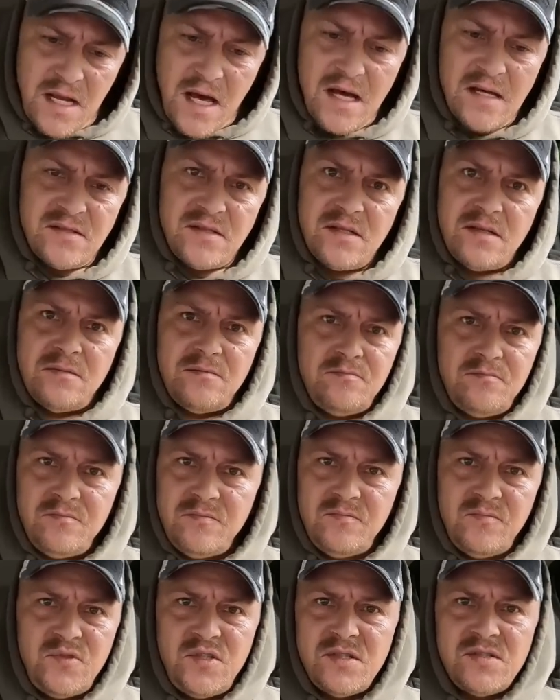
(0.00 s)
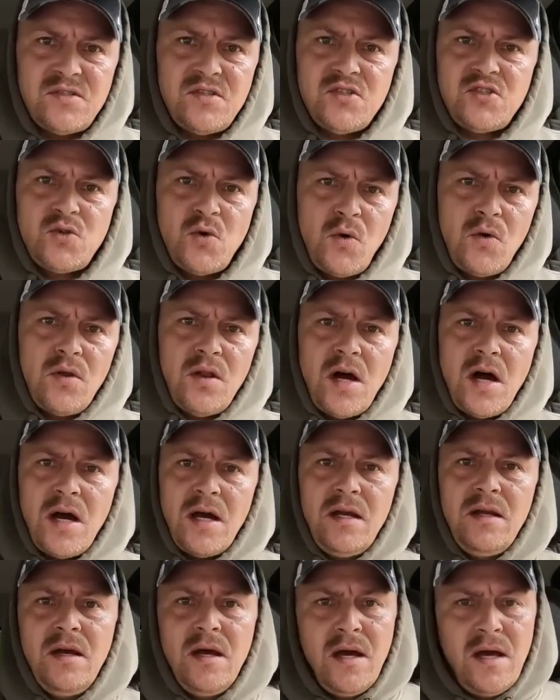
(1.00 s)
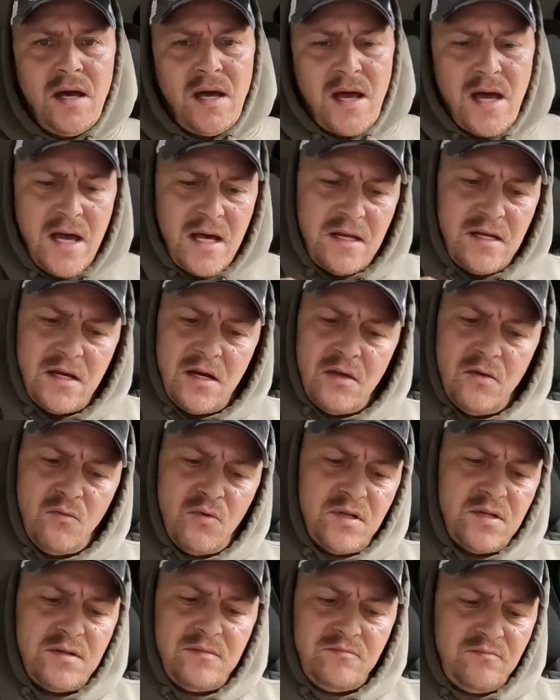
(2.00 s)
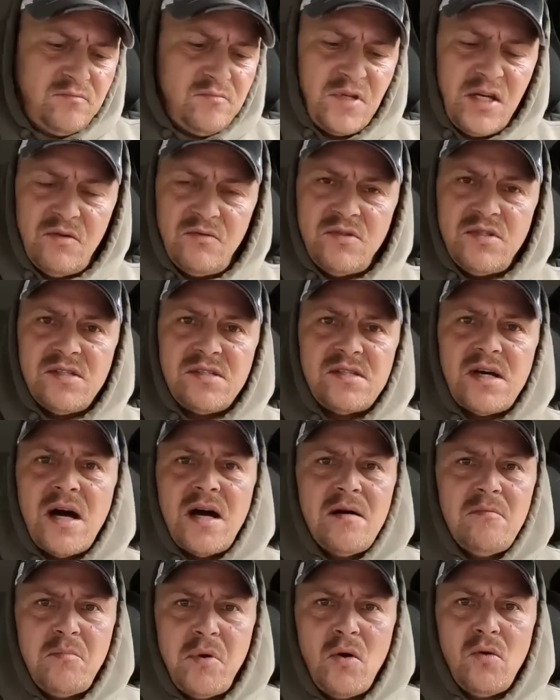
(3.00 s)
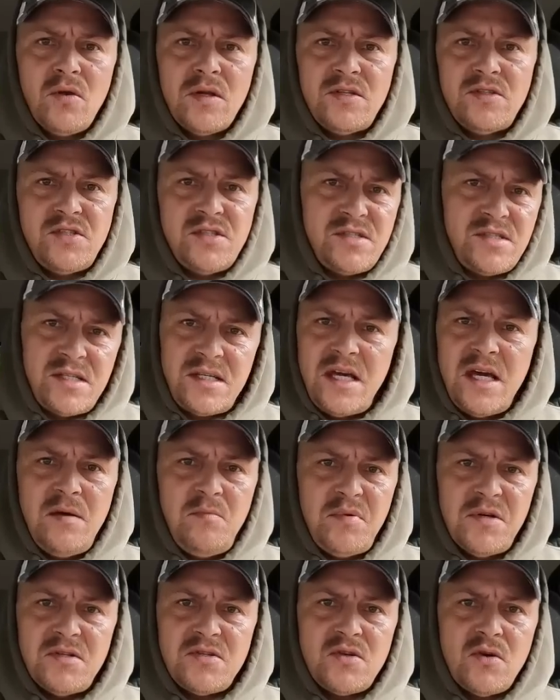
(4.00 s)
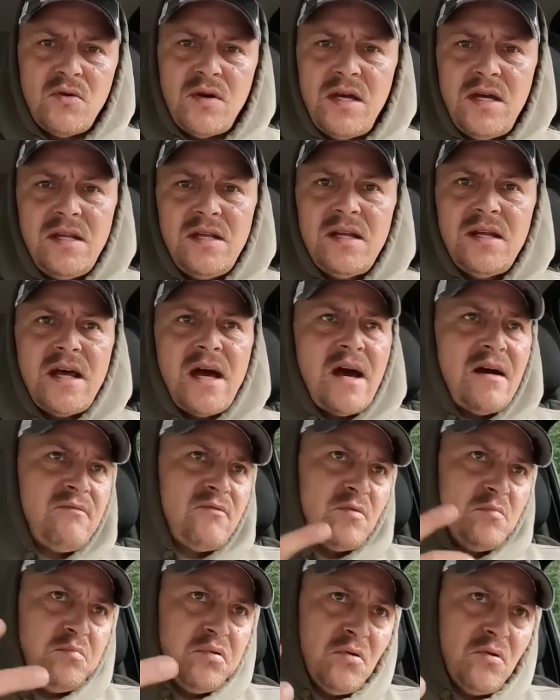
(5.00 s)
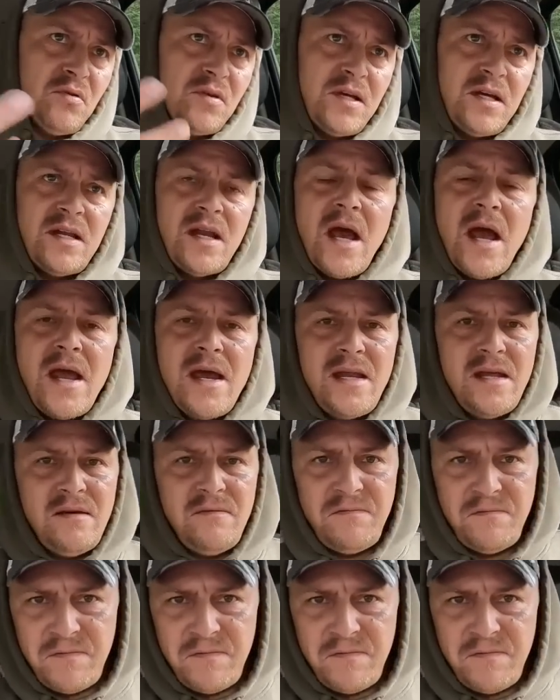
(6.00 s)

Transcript: as a just a shoreline, and the other one he would just tie a bowline just to keep it. So he didn't have to pull in 80